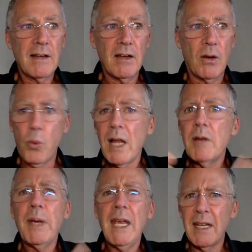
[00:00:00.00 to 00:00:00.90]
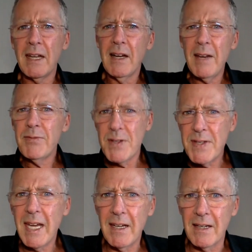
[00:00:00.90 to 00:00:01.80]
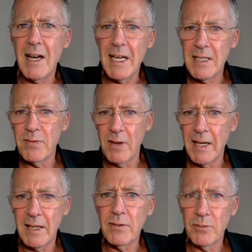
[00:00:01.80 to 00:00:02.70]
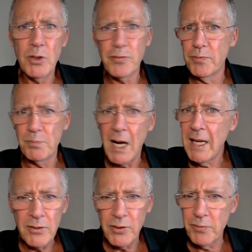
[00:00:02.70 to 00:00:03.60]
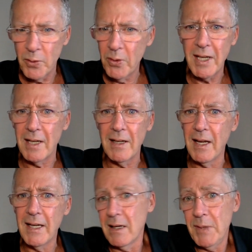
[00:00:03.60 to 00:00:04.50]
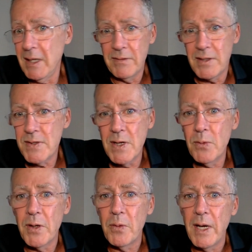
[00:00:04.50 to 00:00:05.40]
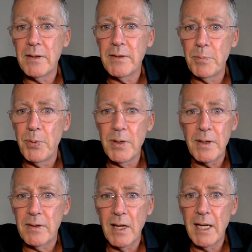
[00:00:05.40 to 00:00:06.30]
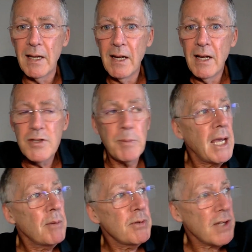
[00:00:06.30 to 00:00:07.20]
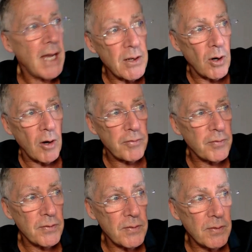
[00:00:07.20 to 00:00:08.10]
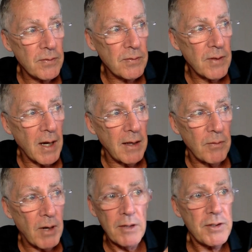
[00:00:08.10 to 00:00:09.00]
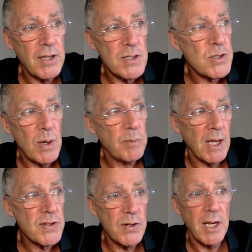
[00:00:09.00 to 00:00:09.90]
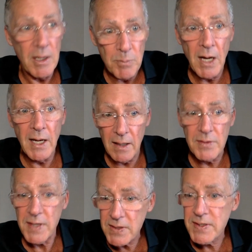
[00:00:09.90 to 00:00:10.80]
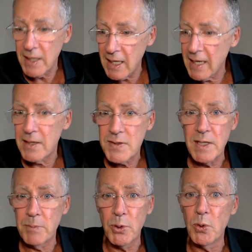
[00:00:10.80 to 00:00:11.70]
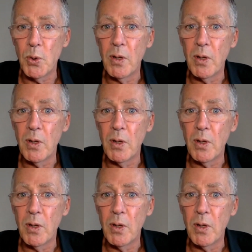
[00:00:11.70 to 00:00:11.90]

well-being. And I have to say, kind of like mild euphoria. Like, I mean, there's no other way to put it. Like, to be able to head off. I did a swim yesterday, a mile, 60 lengths in a pool.